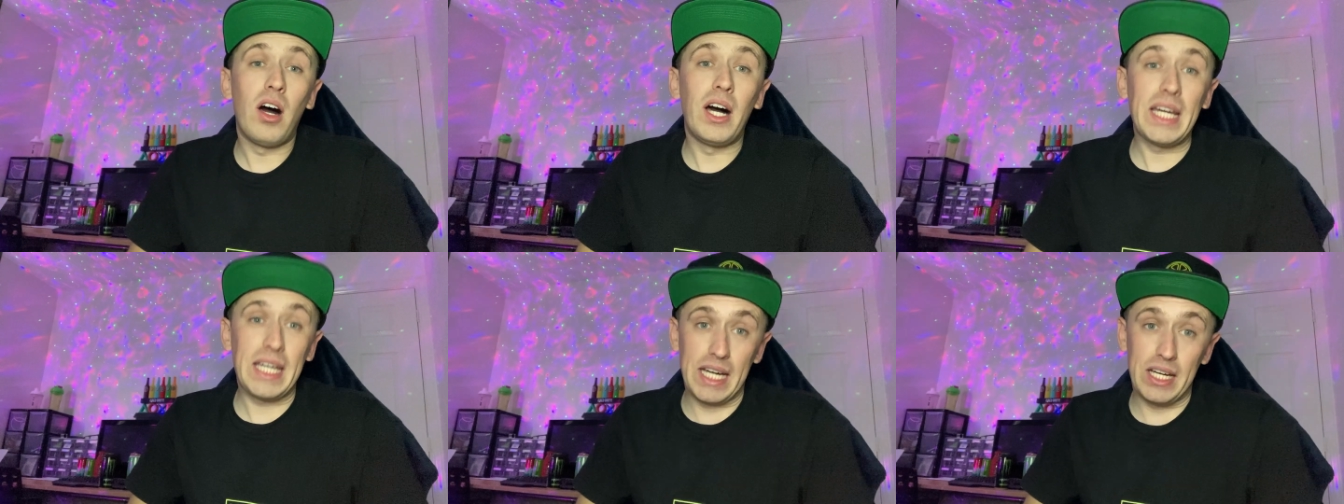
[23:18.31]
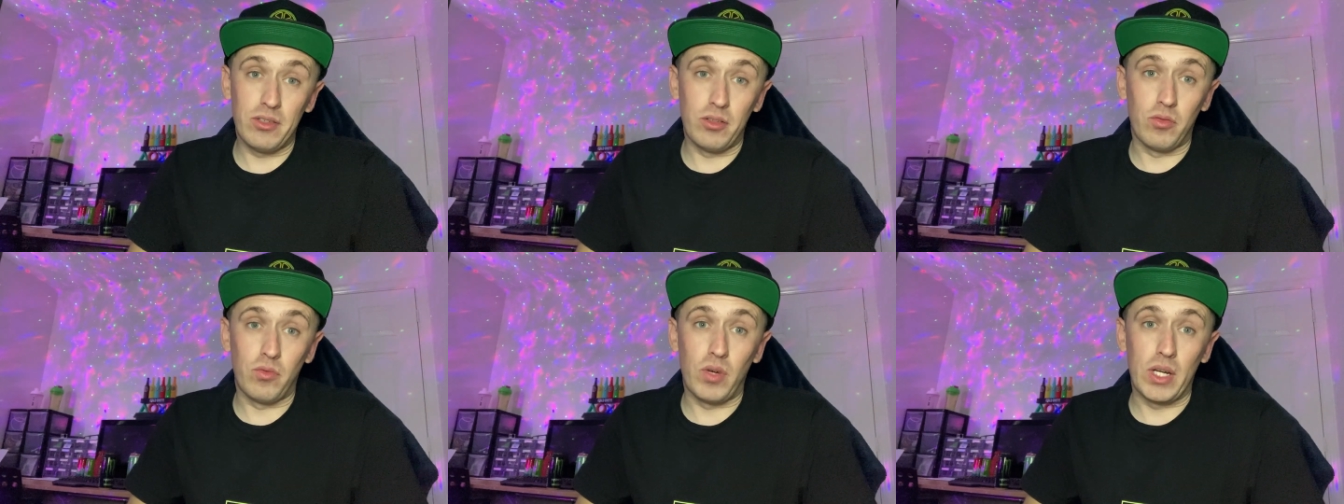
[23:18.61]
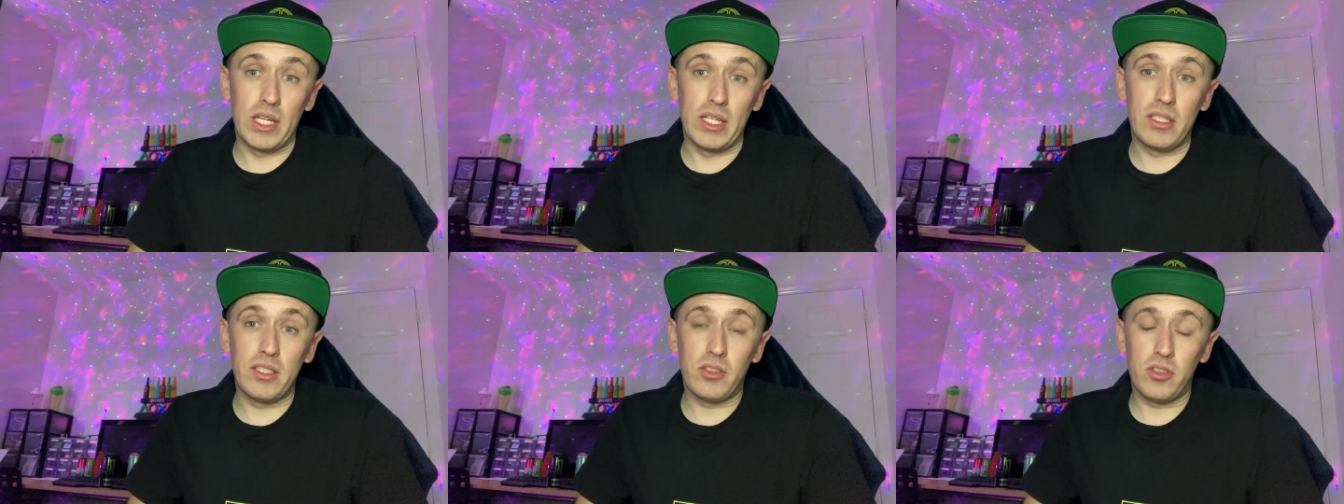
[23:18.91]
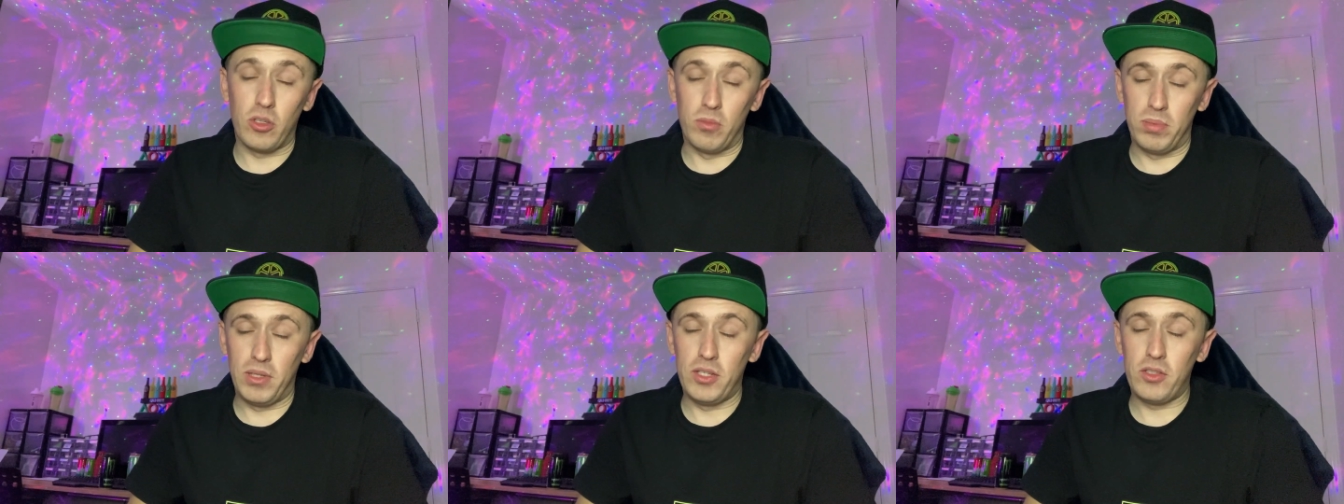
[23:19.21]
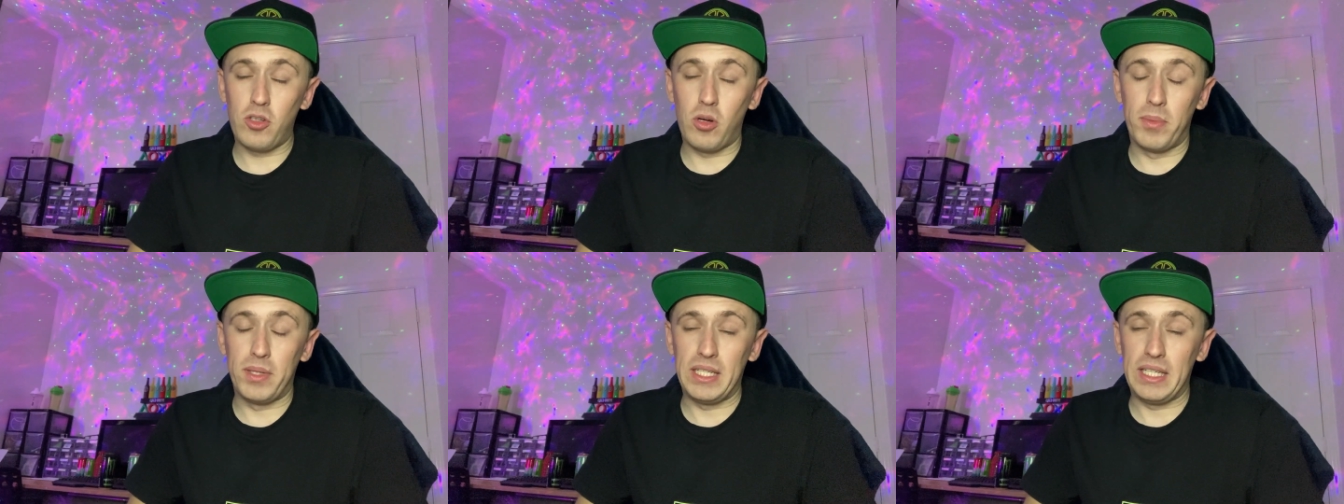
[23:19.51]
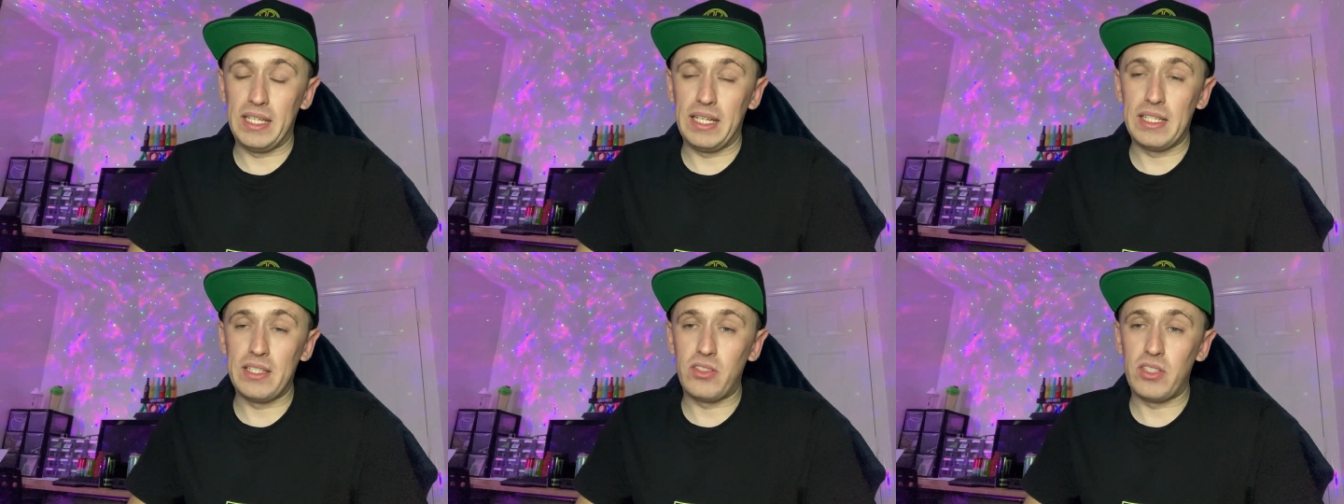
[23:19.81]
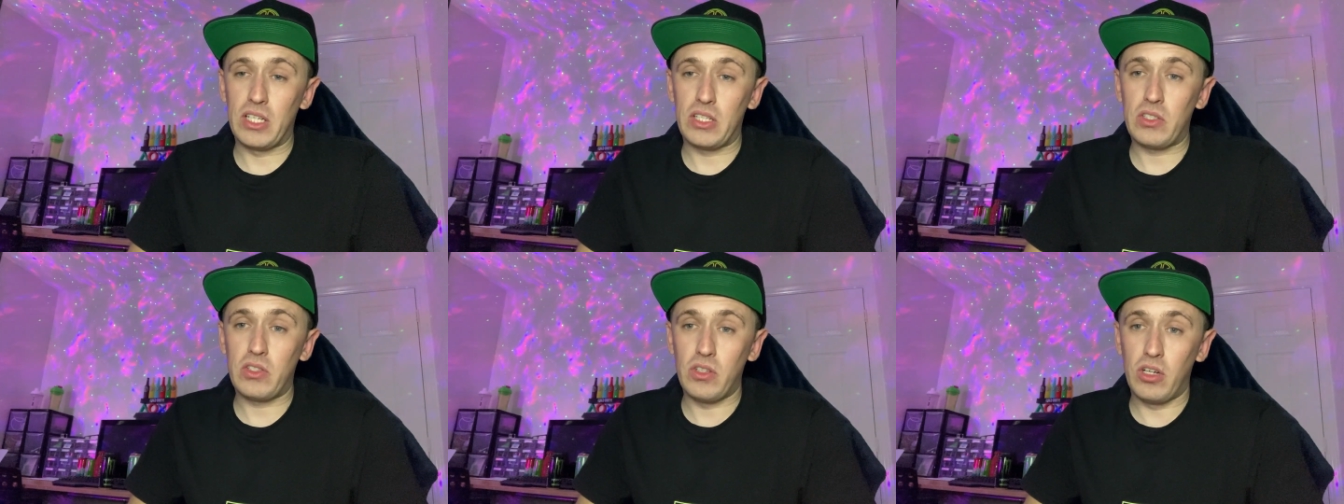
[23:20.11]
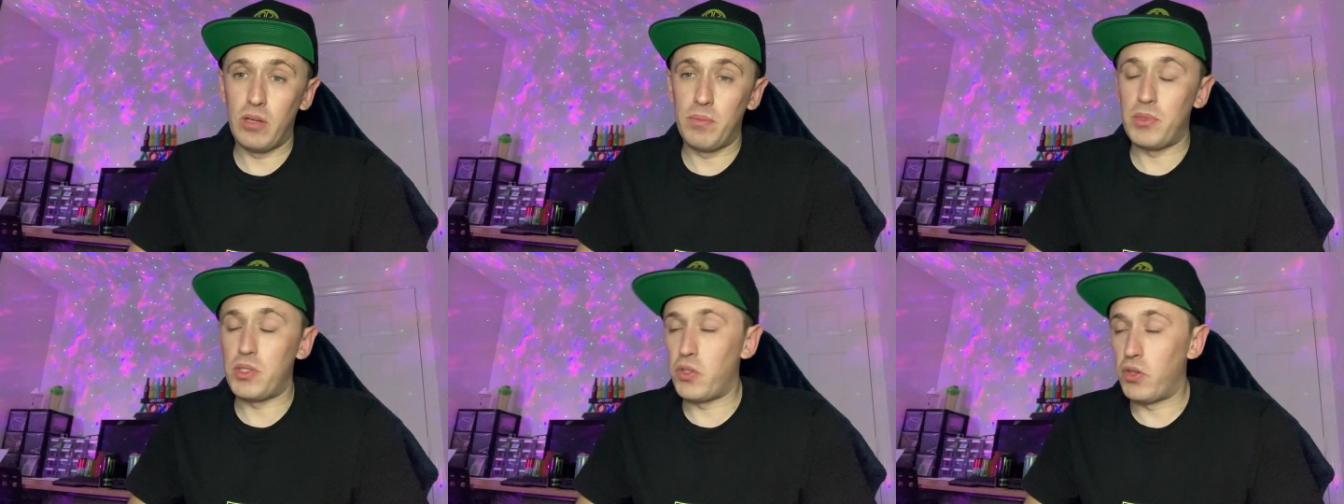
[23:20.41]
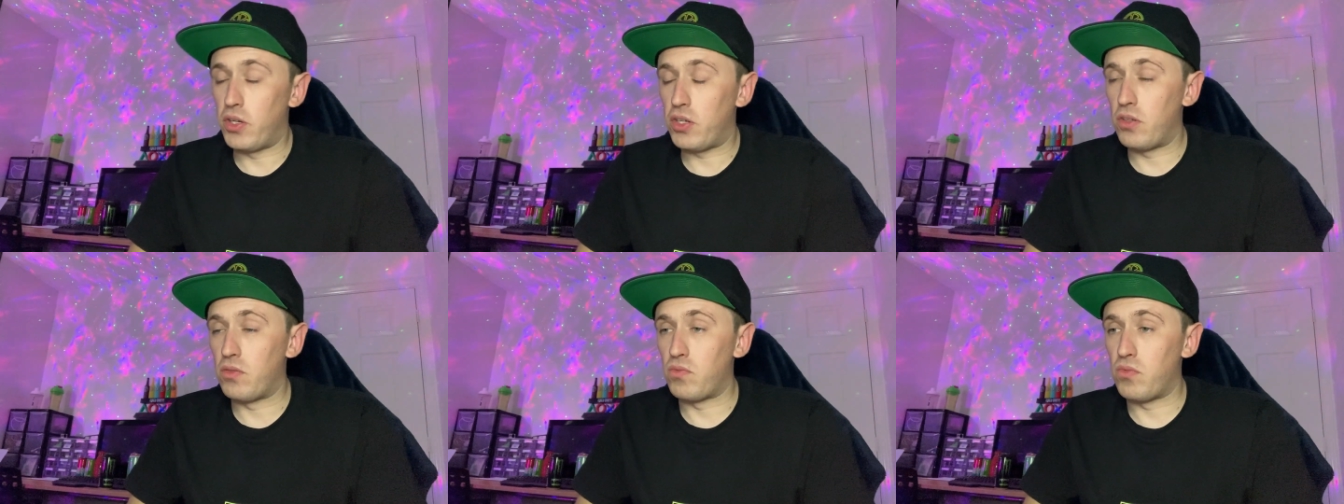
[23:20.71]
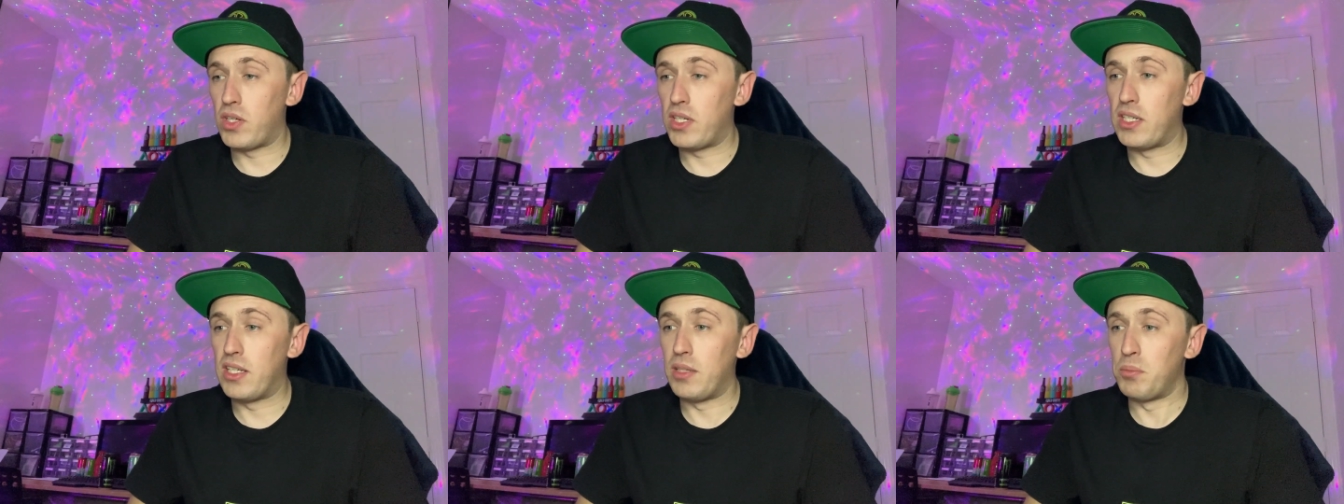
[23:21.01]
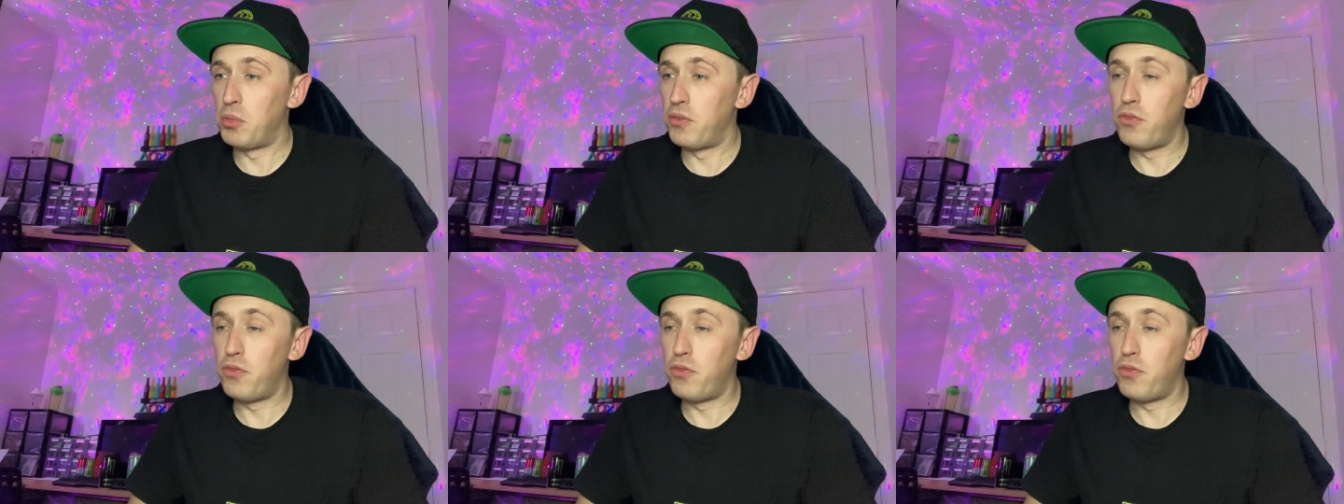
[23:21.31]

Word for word: I cannot read. So please comment English next time so I can read it.